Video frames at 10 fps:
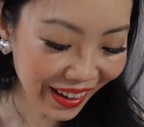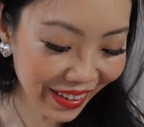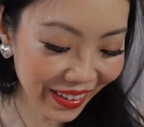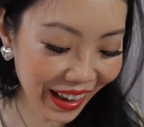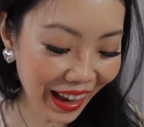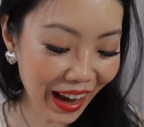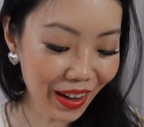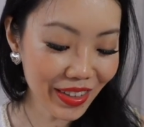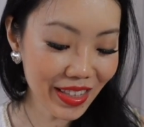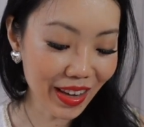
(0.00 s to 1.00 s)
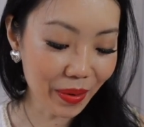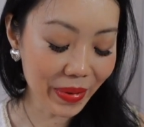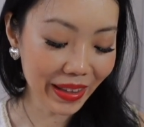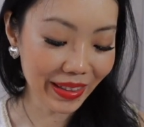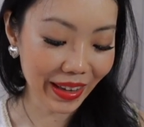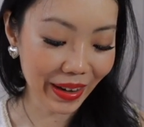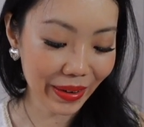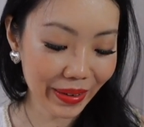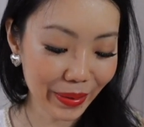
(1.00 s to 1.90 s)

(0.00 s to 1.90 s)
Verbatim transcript: Okay, I'll stop at there.